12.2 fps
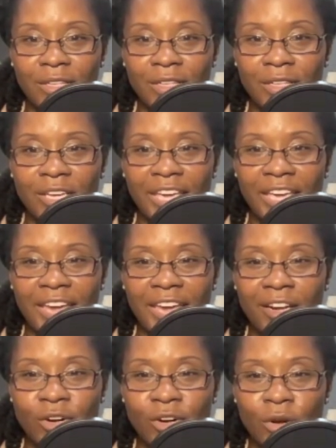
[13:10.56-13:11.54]
looking
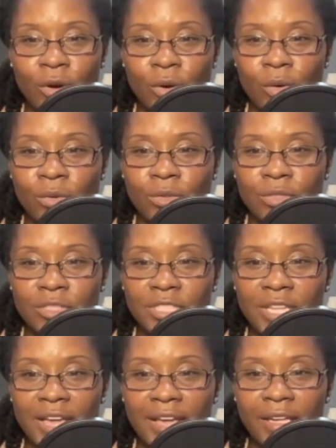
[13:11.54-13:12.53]
at our goals
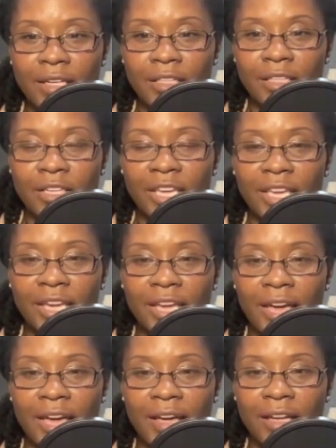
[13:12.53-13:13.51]
and looking
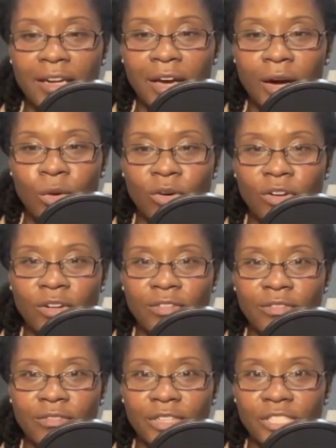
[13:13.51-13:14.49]
at our
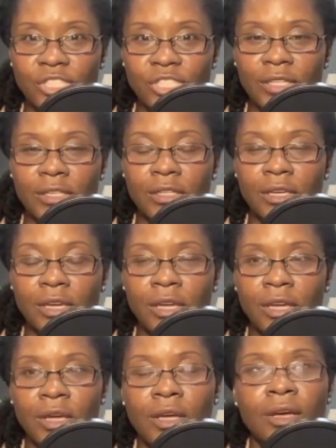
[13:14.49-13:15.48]
vision,
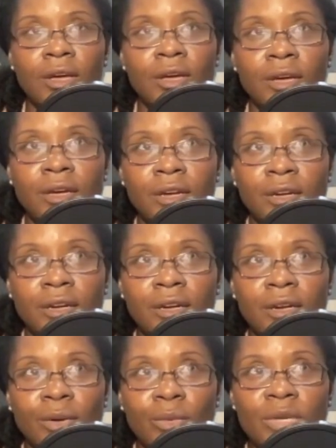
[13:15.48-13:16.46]

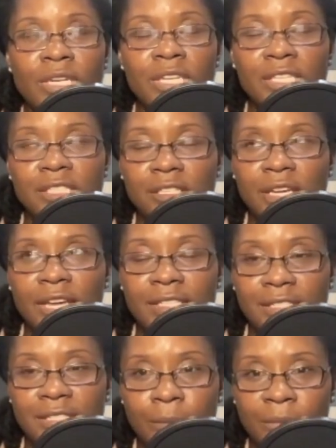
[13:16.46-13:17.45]
we need to
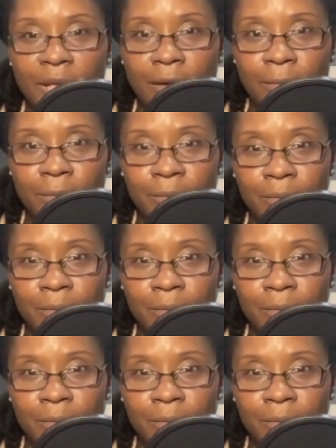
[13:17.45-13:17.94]
accept that.